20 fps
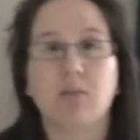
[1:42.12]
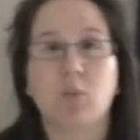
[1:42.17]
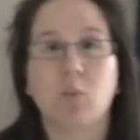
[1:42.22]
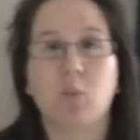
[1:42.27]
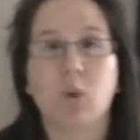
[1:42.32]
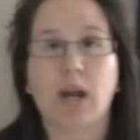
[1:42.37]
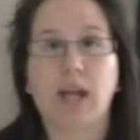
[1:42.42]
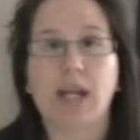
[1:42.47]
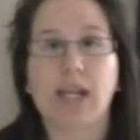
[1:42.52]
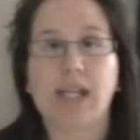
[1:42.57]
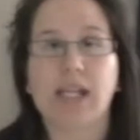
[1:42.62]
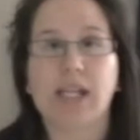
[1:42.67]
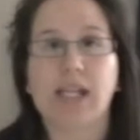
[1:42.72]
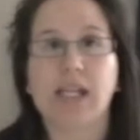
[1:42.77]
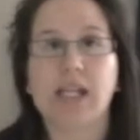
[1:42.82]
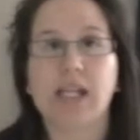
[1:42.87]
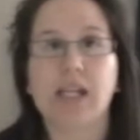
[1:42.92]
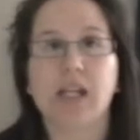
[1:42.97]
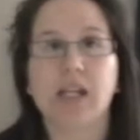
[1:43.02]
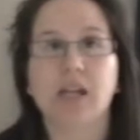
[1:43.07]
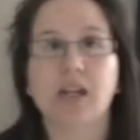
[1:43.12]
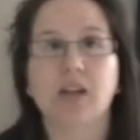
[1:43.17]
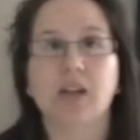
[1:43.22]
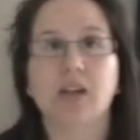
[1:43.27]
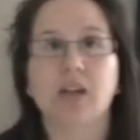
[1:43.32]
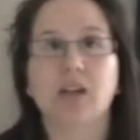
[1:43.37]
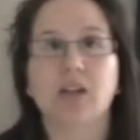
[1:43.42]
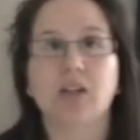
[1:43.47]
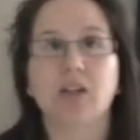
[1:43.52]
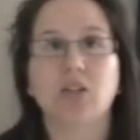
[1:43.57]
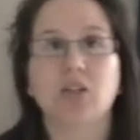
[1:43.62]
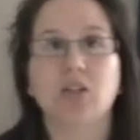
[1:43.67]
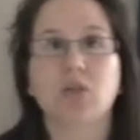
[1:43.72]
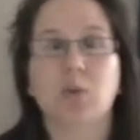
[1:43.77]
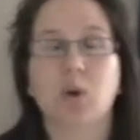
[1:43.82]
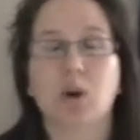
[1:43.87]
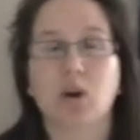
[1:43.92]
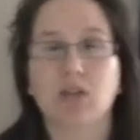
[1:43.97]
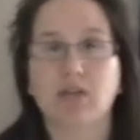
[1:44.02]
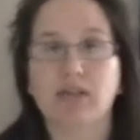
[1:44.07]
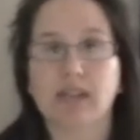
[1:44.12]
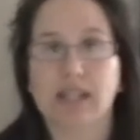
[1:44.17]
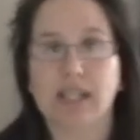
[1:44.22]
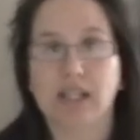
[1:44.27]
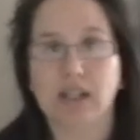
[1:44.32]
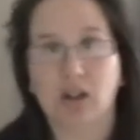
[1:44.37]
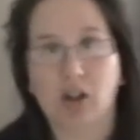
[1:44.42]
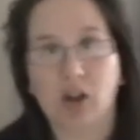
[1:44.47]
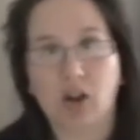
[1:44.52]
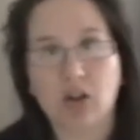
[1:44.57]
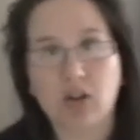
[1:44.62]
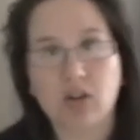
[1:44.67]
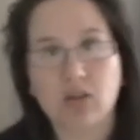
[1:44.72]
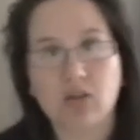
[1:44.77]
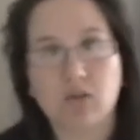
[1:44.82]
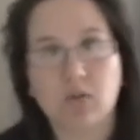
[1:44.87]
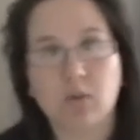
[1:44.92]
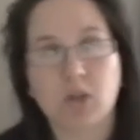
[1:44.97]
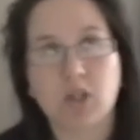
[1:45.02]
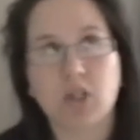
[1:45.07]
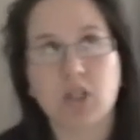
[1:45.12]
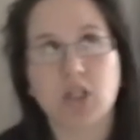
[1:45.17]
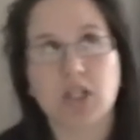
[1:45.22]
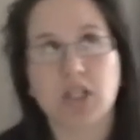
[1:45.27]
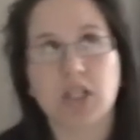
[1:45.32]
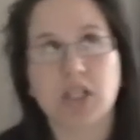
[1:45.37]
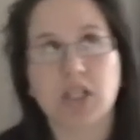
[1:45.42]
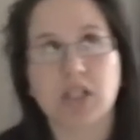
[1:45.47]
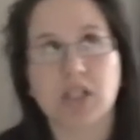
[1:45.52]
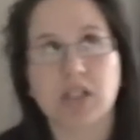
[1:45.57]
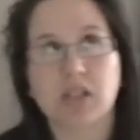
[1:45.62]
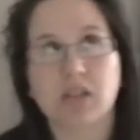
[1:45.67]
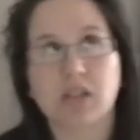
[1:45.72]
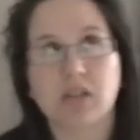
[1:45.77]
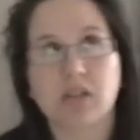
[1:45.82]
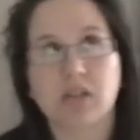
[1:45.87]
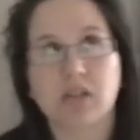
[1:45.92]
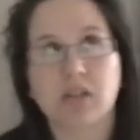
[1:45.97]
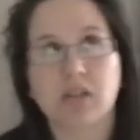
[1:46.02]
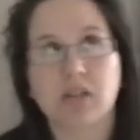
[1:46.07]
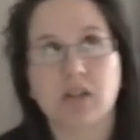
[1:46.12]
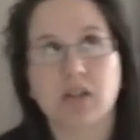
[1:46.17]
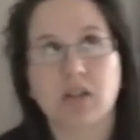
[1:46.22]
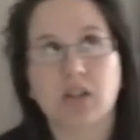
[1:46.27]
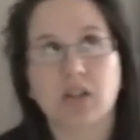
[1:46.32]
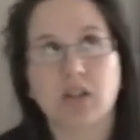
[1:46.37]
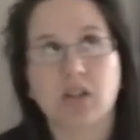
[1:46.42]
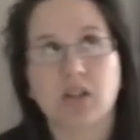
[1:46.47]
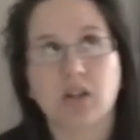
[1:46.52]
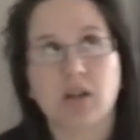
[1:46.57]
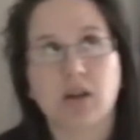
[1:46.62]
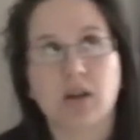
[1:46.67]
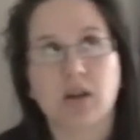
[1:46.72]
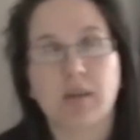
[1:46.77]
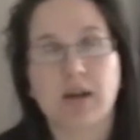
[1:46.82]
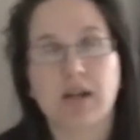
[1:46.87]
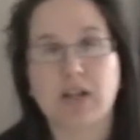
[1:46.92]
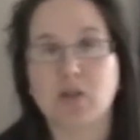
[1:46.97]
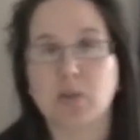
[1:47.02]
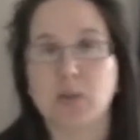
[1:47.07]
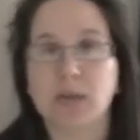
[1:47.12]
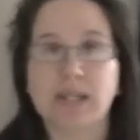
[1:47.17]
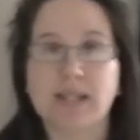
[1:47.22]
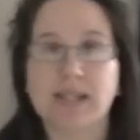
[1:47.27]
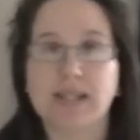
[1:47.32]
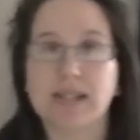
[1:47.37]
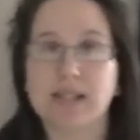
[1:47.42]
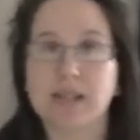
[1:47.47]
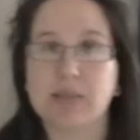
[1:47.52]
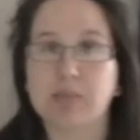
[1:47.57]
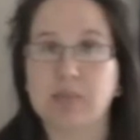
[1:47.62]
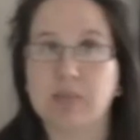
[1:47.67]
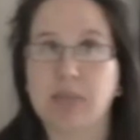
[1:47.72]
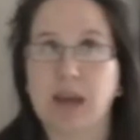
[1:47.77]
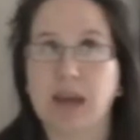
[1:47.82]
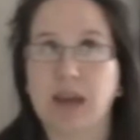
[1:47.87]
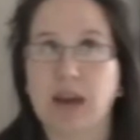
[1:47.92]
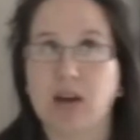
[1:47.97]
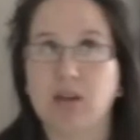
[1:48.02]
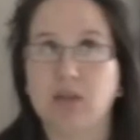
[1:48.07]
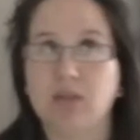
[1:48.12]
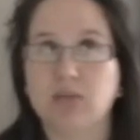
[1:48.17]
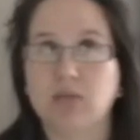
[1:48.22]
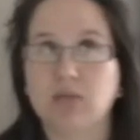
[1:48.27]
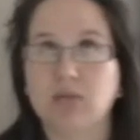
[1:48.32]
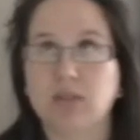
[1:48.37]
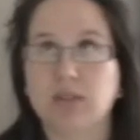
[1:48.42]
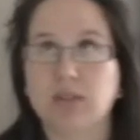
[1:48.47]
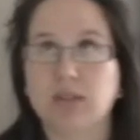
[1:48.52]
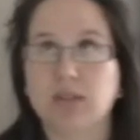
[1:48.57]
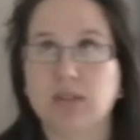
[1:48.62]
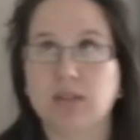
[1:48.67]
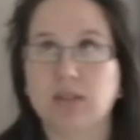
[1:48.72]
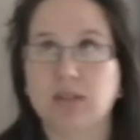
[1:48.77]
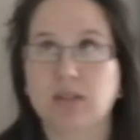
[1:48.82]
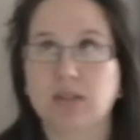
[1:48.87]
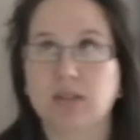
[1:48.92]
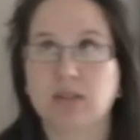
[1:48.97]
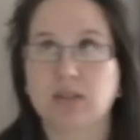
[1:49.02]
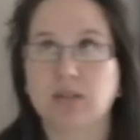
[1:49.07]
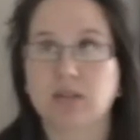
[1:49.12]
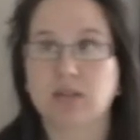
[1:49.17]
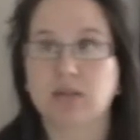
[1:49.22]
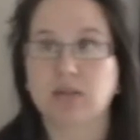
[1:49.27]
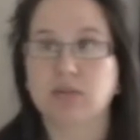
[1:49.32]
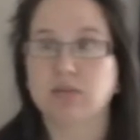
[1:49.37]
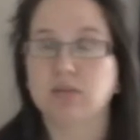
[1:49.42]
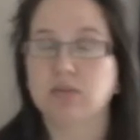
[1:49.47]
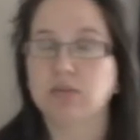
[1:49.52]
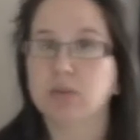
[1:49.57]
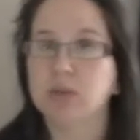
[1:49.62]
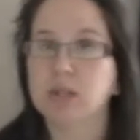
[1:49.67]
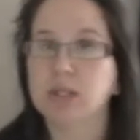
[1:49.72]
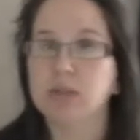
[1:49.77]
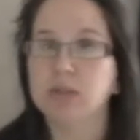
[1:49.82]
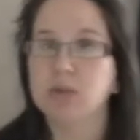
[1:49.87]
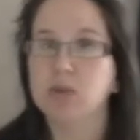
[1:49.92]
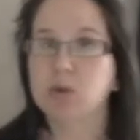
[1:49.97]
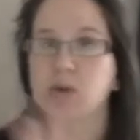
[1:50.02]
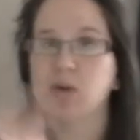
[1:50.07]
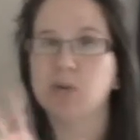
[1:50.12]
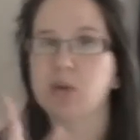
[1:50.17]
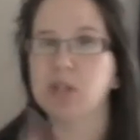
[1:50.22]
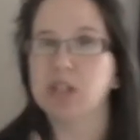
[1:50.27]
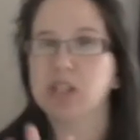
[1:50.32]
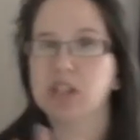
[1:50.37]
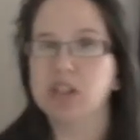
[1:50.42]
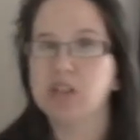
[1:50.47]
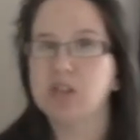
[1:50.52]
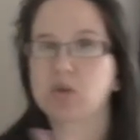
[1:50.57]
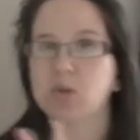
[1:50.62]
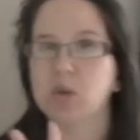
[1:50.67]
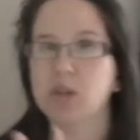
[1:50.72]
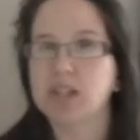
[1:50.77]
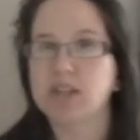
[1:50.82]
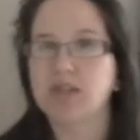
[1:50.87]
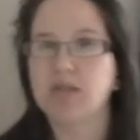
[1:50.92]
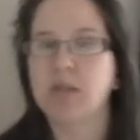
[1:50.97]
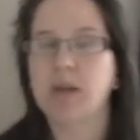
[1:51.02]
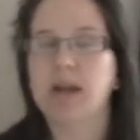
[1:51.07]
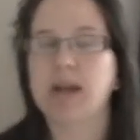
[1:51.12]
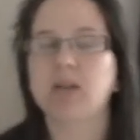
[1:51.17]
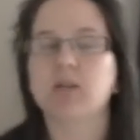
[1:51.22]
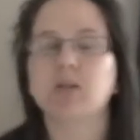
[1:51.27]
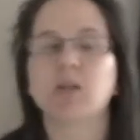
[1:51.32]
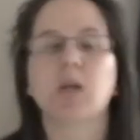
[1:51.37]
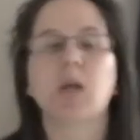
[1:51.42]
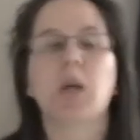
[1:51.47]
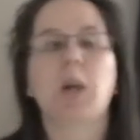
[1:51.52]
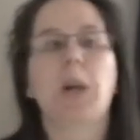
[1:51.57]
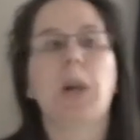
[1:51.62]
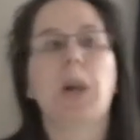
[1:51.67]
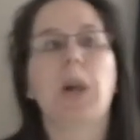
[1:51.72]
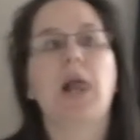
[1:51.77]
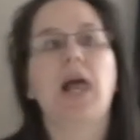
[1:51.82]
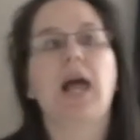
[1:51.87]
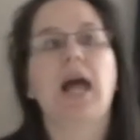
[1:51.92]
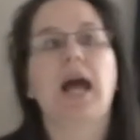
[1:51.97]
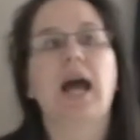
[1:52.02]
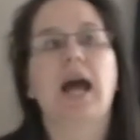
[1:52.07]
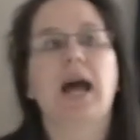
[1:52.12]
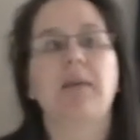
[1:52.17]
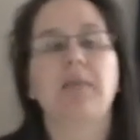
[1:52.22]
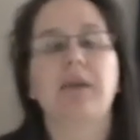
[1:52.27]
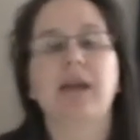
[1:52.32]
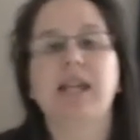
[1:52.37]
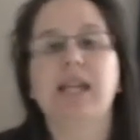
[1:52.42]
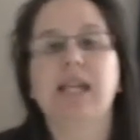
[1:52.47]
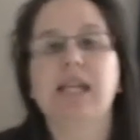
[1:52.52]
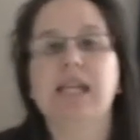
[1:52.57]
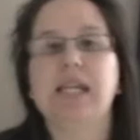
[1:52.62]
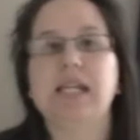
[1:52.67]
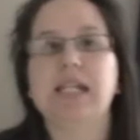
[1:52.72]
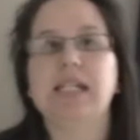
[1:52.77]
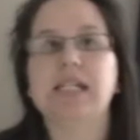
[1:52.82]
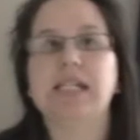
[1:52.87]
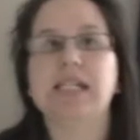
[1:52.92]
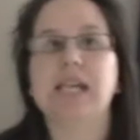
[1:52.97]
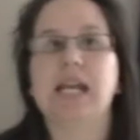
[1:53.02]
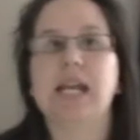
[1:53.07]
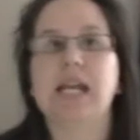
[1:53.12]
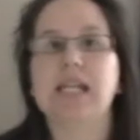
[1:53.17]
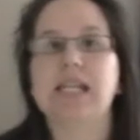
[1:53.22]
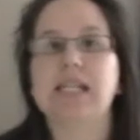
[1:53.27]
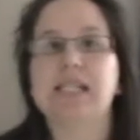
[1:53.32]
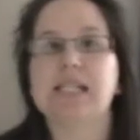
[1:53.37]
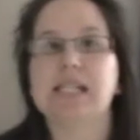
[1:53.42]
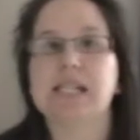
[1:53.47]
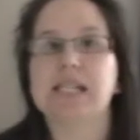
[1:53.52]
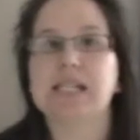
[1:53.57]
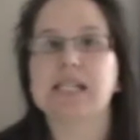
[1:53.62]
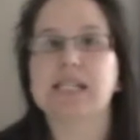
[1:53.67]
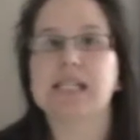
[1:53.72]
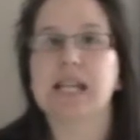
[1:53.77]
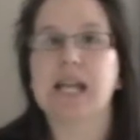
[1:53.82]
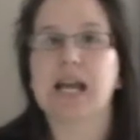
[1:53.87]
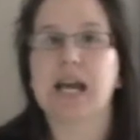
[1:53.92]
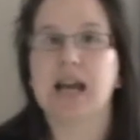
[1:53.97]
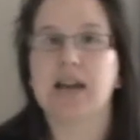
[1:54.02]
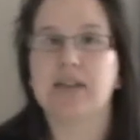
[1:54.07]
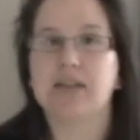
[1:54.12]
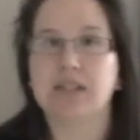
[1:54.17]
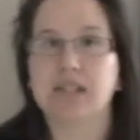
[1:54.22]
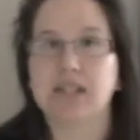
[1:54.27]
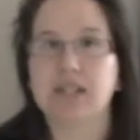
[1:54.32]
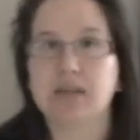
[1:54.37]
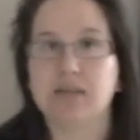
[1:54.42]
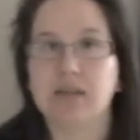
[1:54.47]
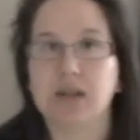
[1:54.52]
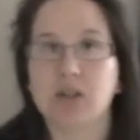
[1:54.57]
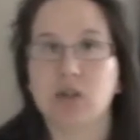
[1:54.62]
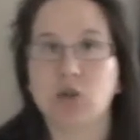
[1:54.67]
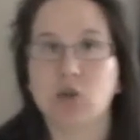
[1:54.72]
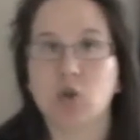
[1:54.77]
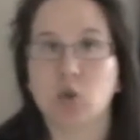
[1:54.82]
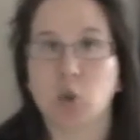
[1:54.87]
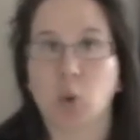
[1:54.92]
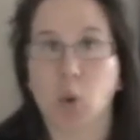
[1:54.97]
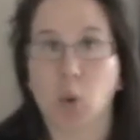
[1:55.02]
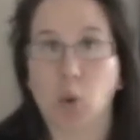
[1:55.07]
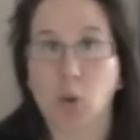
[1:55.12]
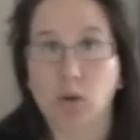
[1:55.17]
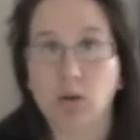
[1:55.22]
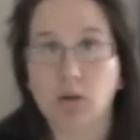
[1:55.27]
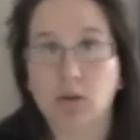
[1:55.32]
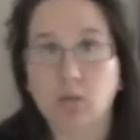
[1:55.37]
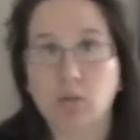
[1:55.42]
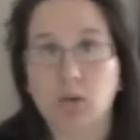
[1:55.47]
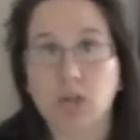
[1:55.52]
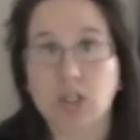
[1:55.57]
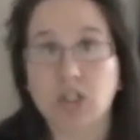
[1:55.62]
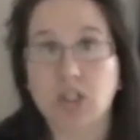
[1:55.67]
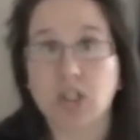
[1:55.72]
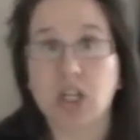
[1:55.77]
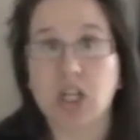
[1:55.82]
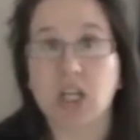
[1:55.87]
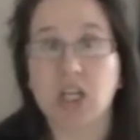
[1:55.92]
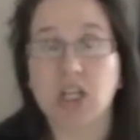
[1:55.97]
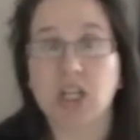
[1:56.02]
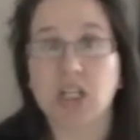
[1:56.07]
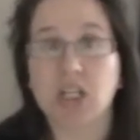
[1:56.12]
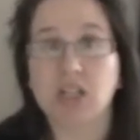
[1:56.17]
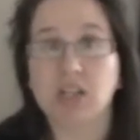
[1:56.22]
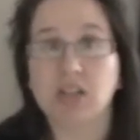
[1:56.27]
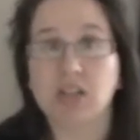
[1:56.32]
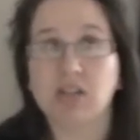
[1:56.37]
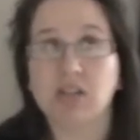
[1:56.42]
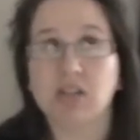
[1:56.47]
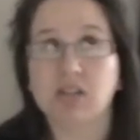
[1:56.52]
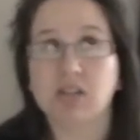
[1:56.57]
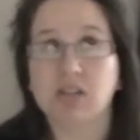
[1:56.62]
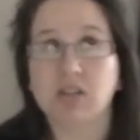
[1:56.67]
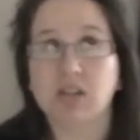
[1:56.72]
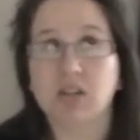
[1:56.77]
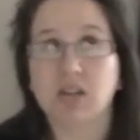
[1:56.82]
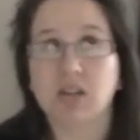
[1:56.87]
weighing 12 kilos, which is about 26 pounds, between 26 and 27 pounds, and he is 86.5 centimetres tall, which is